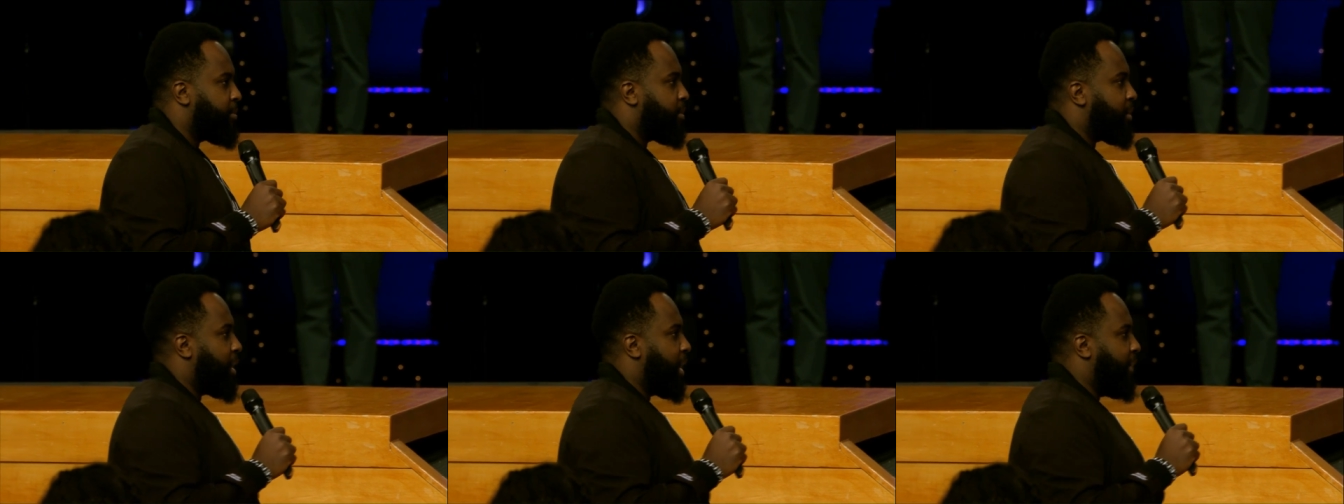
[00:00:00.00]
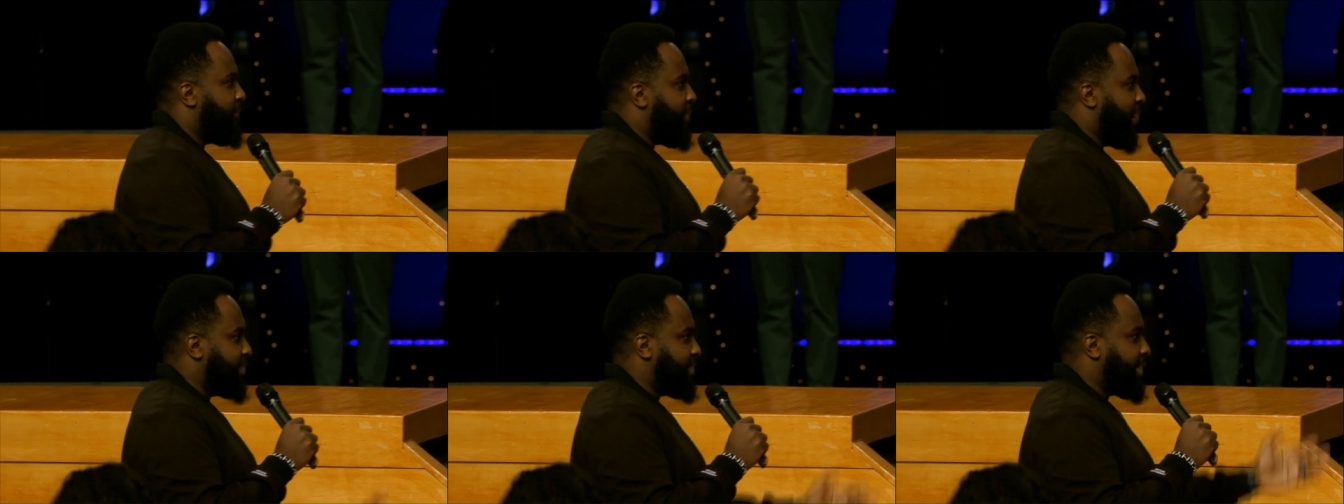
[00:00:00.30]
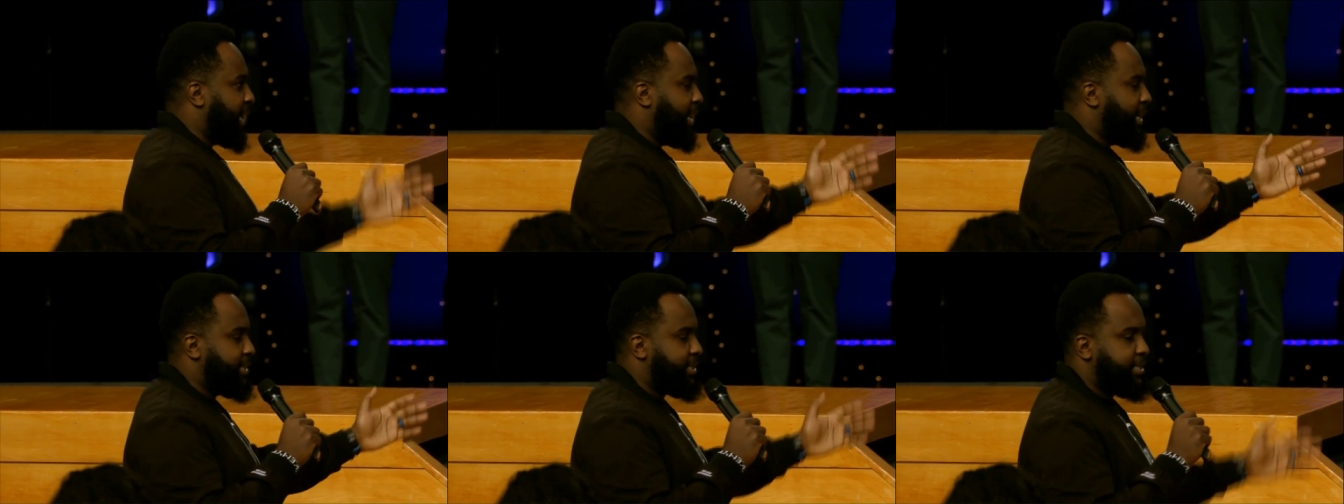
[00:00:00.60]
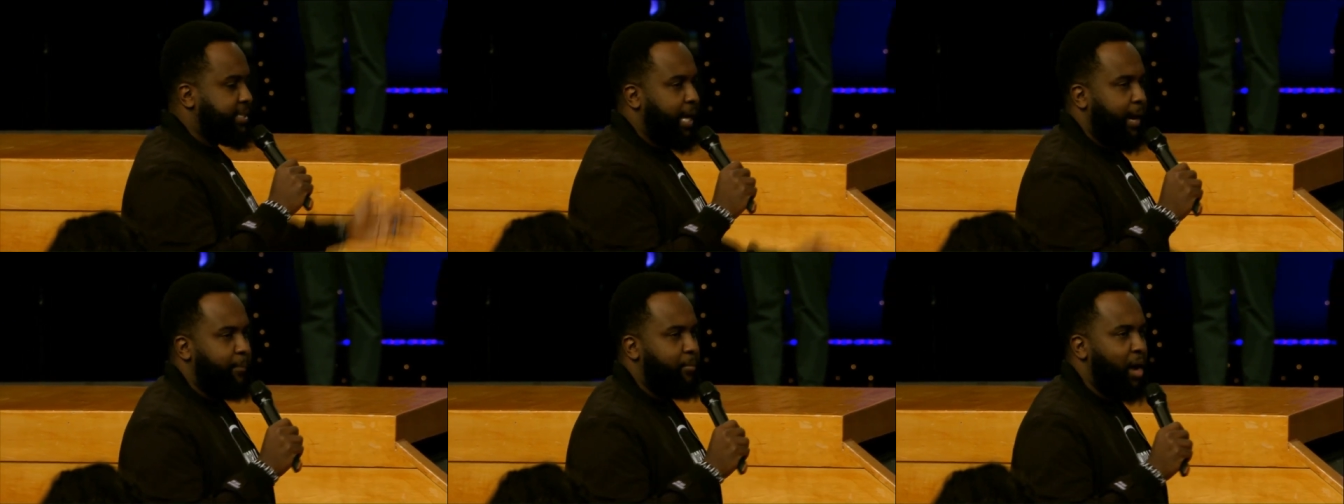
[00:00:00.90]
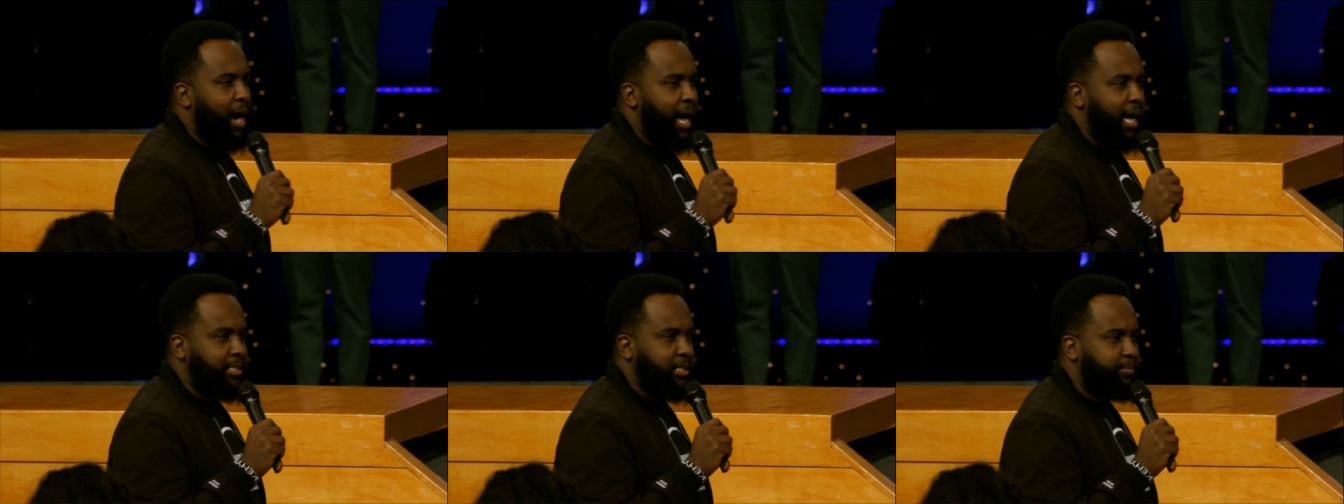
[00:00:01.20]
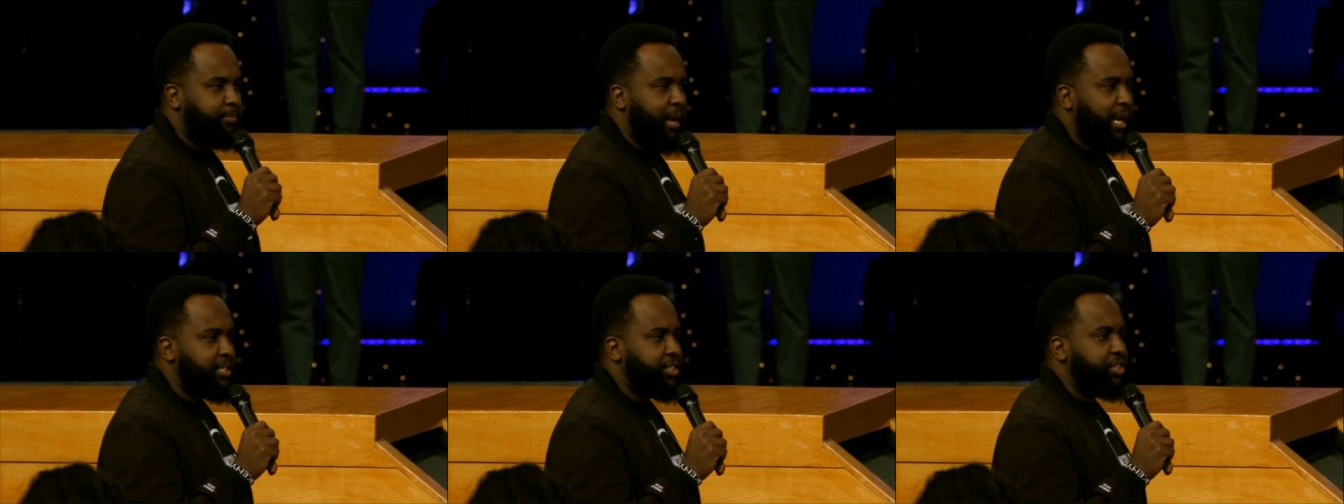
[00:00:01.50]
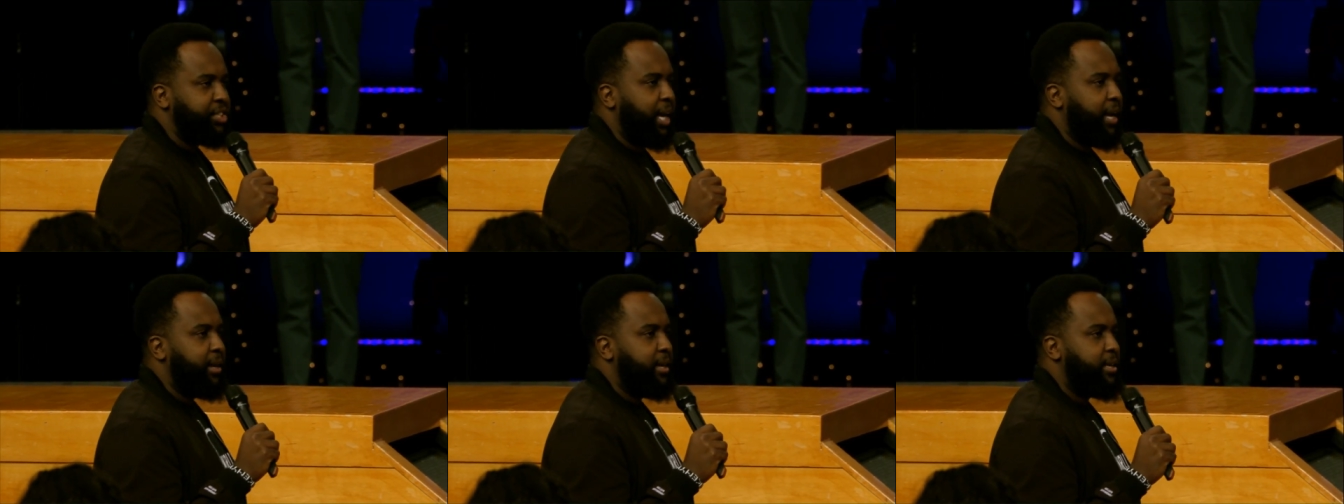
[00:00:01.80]
Evangelist Deborah has
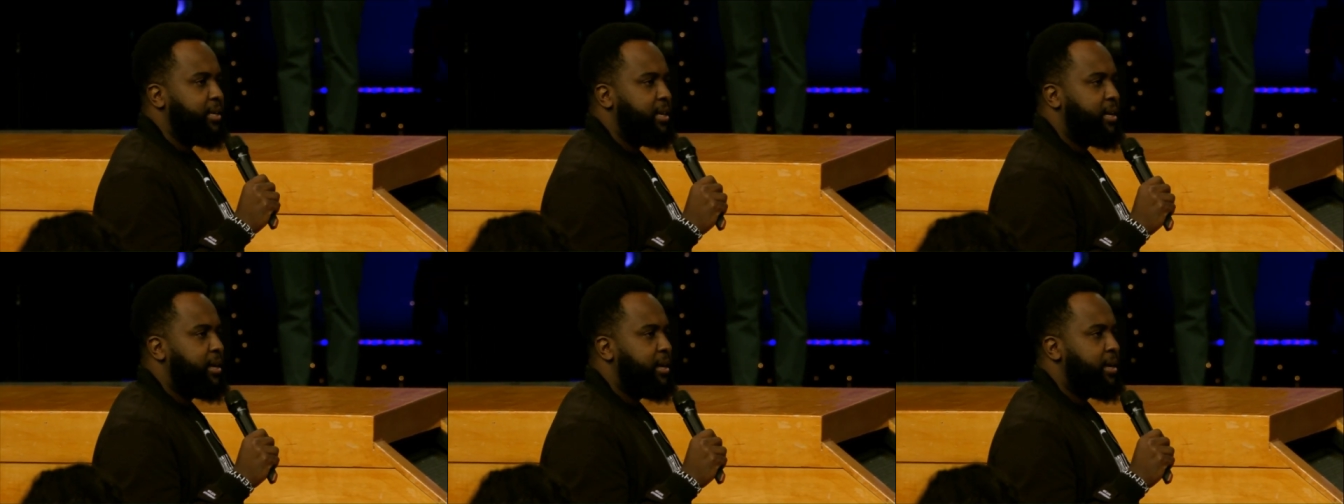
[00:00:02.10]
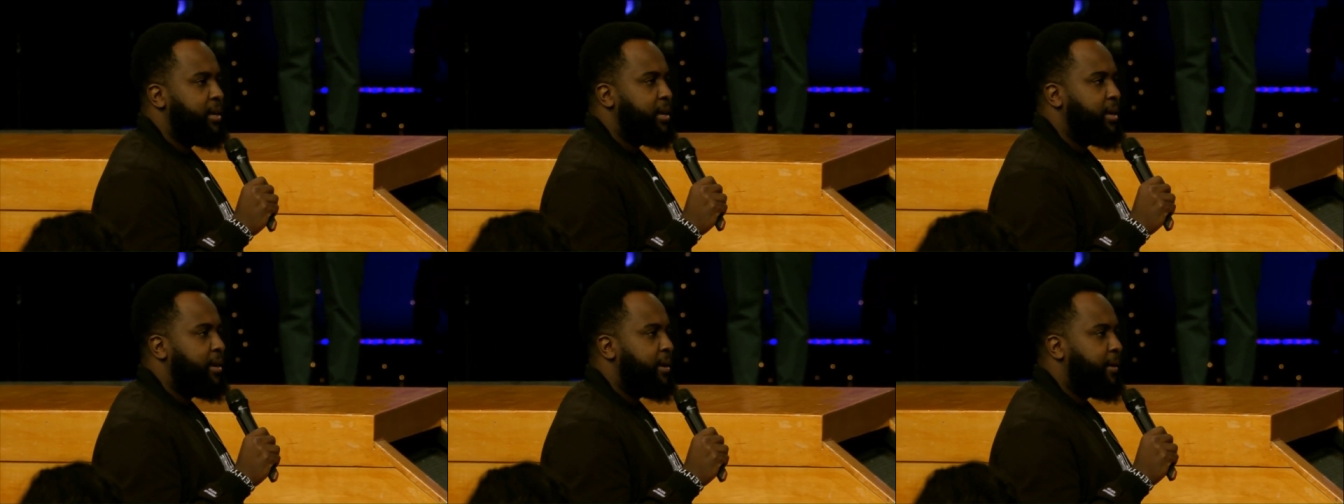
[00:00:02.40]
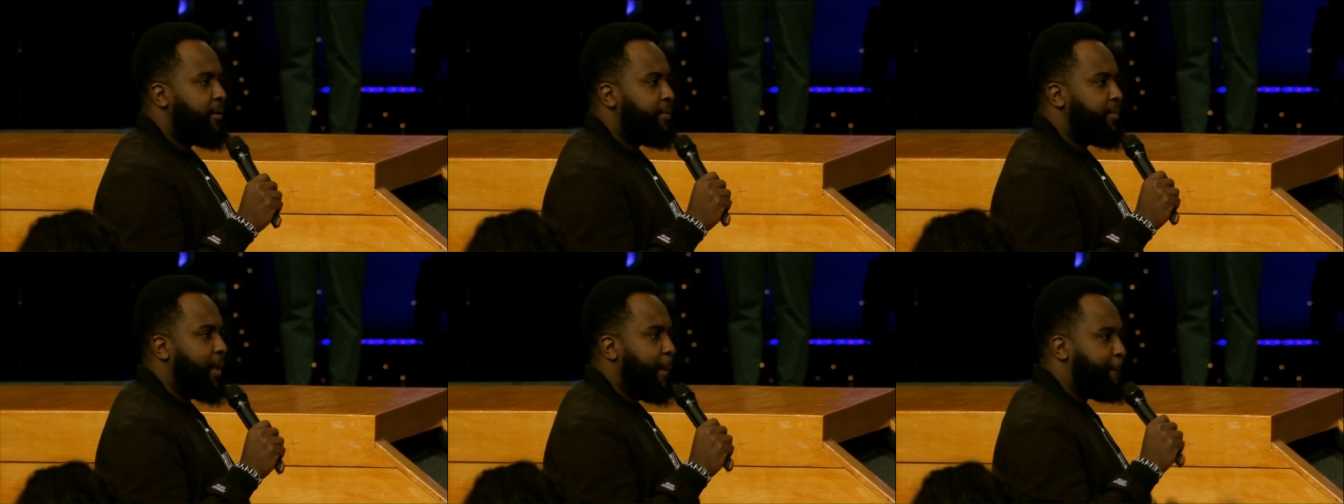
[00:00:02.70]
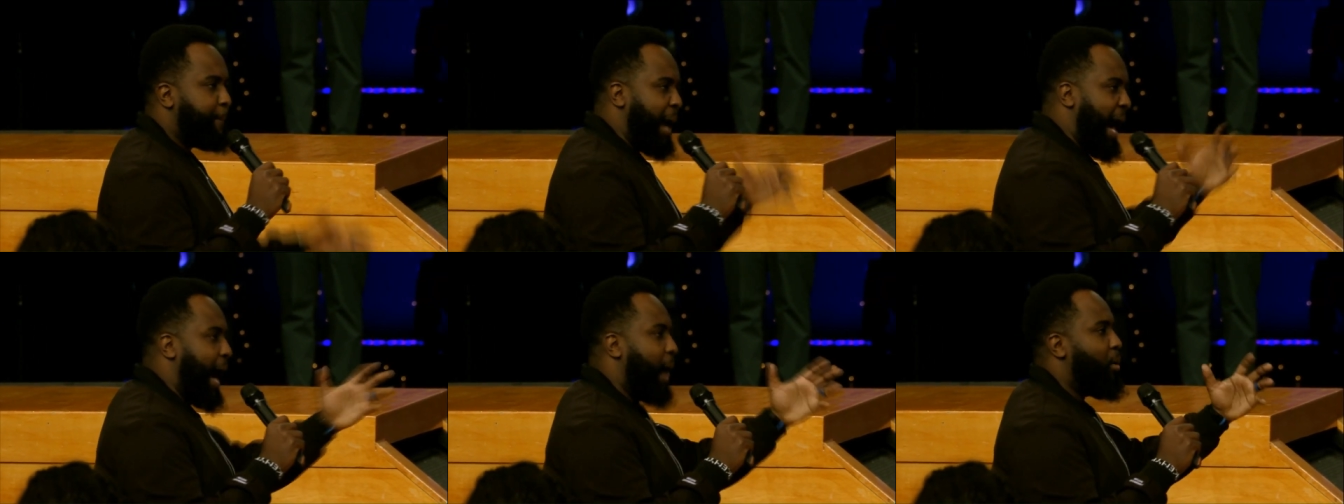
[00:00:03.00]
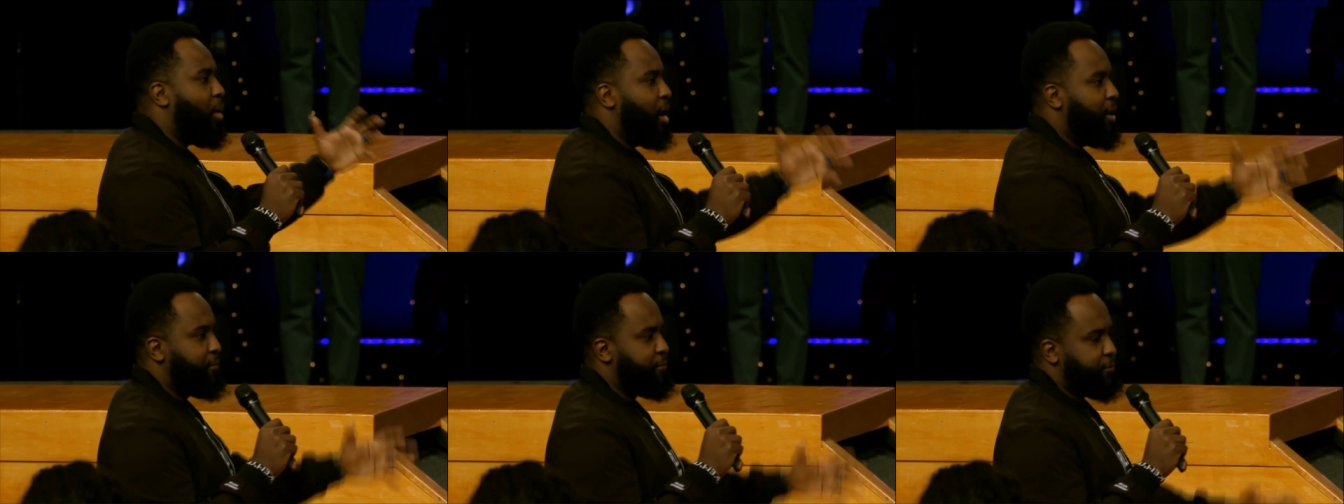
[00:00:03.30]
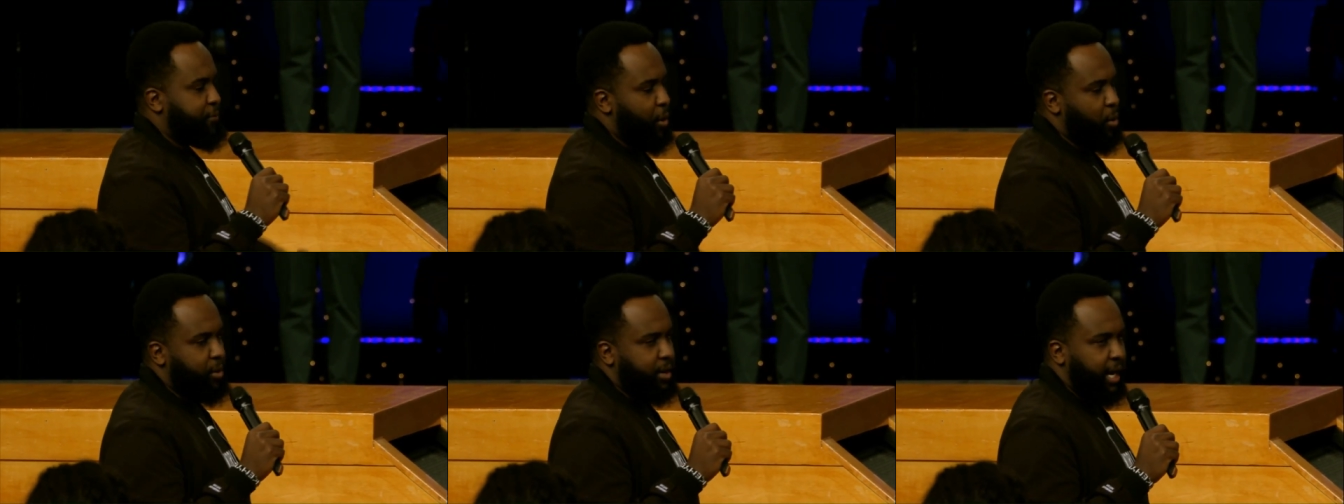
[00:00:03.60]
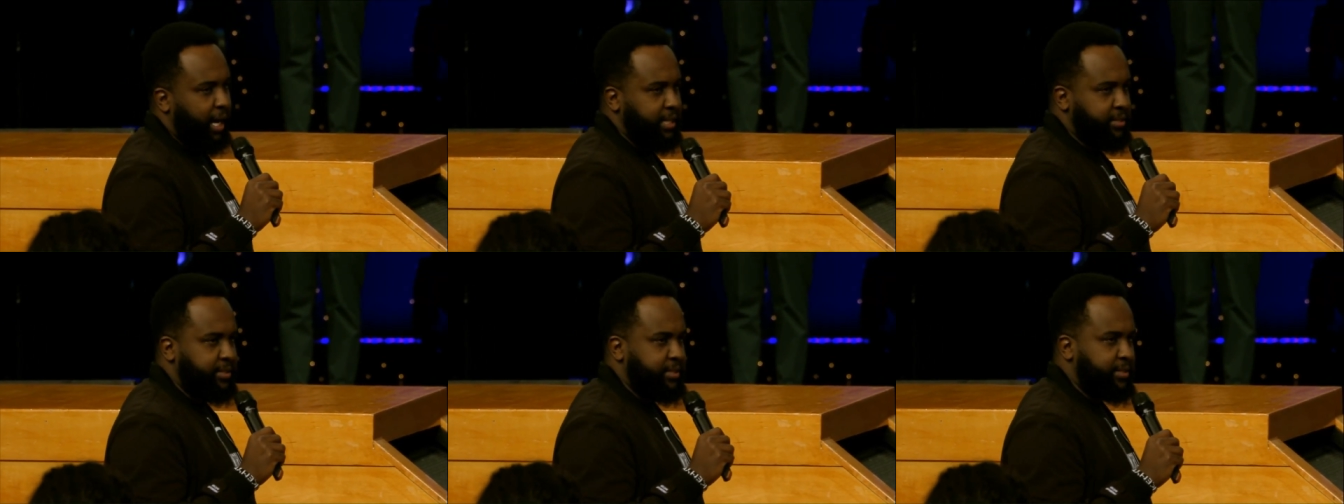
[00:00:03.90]
mentioned the power of
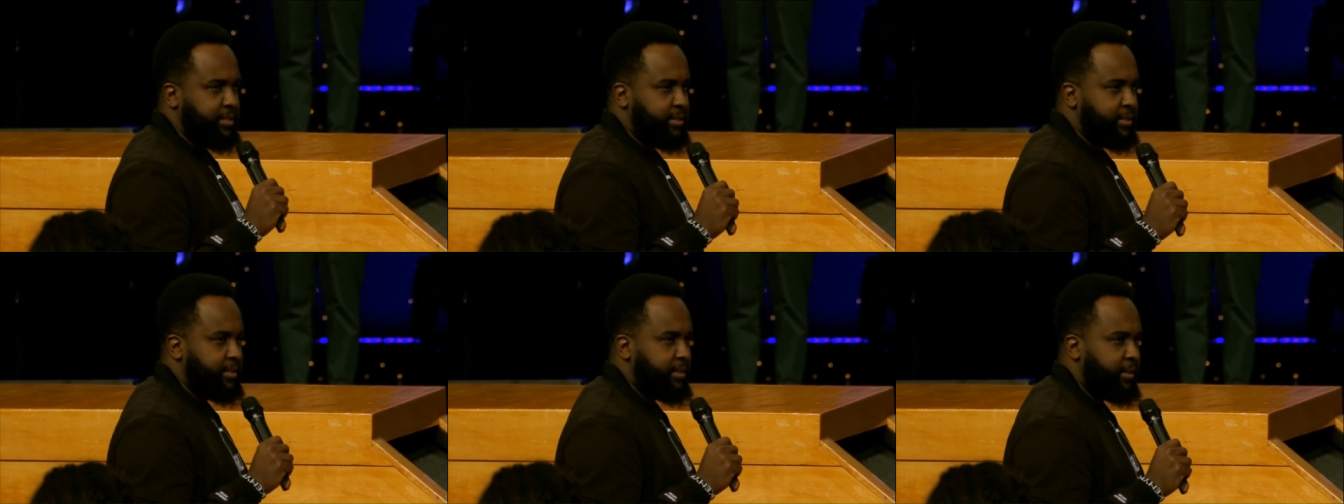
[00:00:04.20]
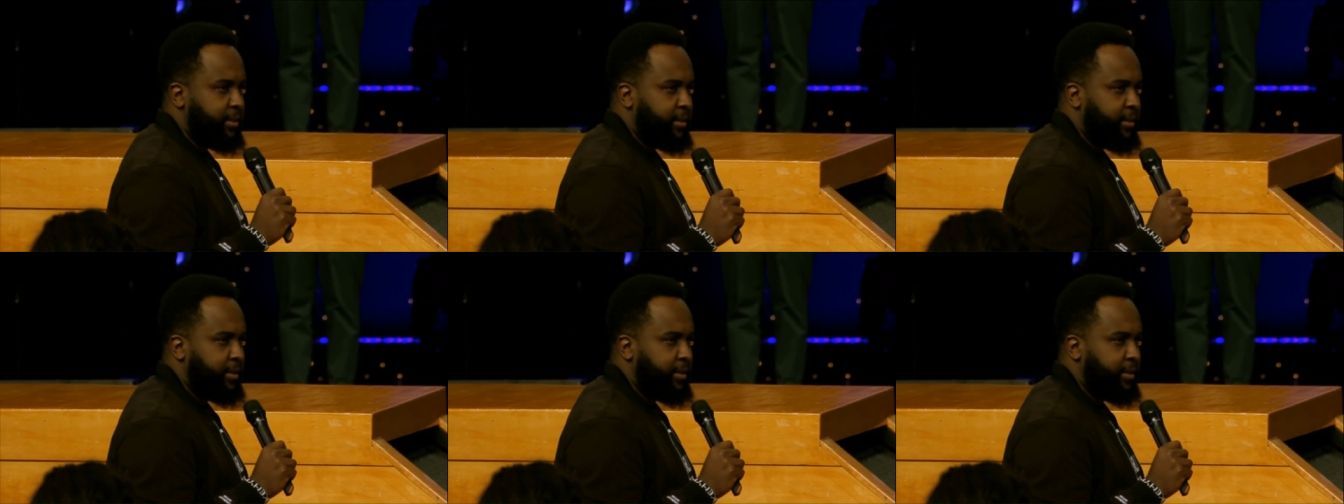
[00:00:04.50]
focus,